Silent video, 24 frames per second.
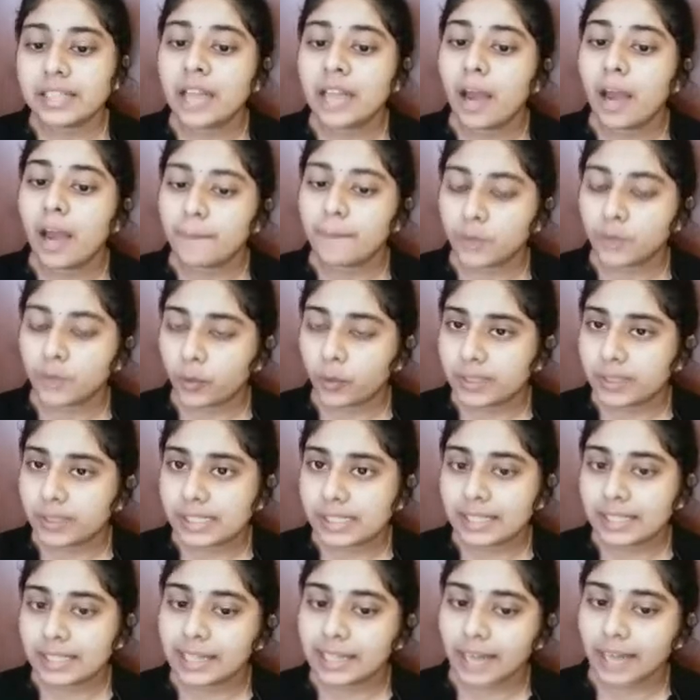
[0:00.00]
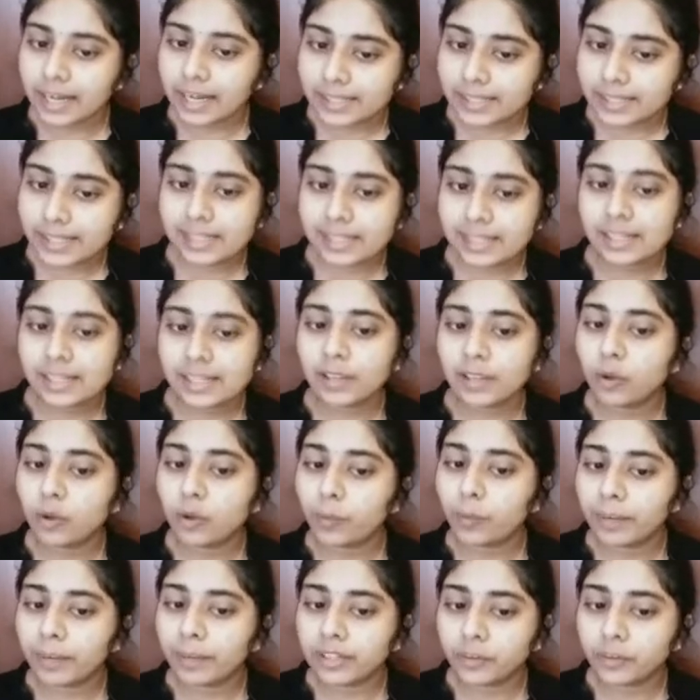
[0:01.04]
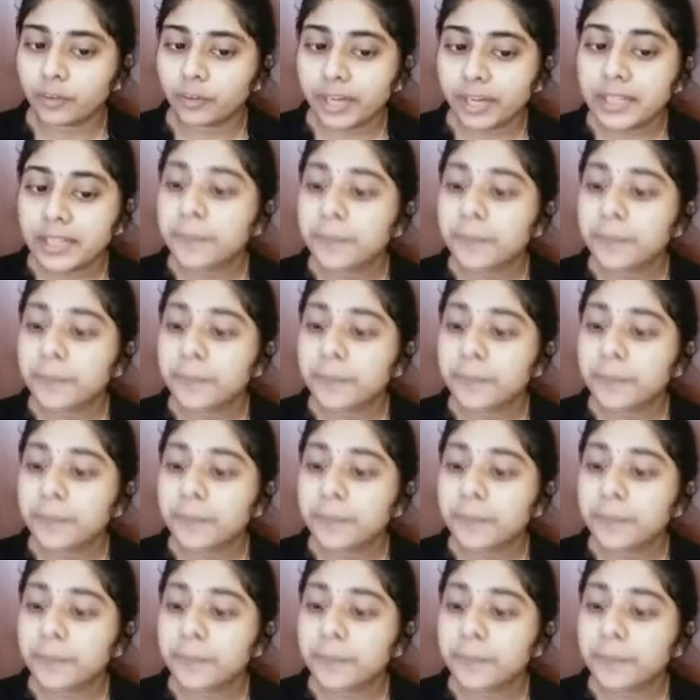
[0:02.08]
provision that adjusts the coupon rate